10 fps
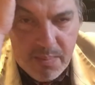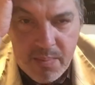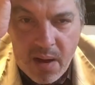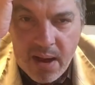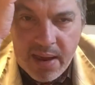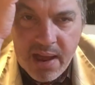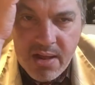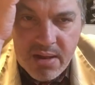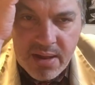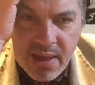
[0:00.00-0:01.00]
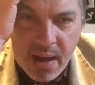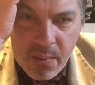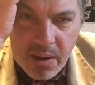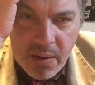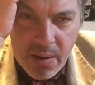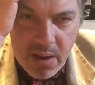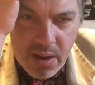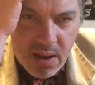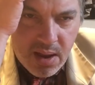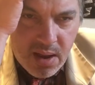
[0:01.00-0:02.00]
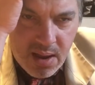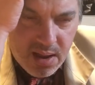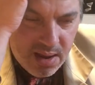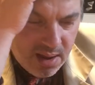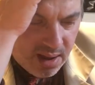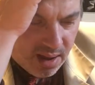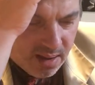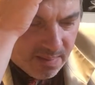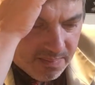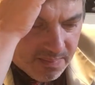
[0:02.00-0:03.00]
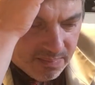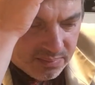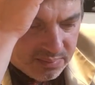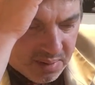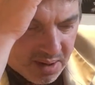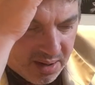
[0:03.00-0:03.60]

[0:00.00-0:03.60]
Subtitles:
I can't see that well. but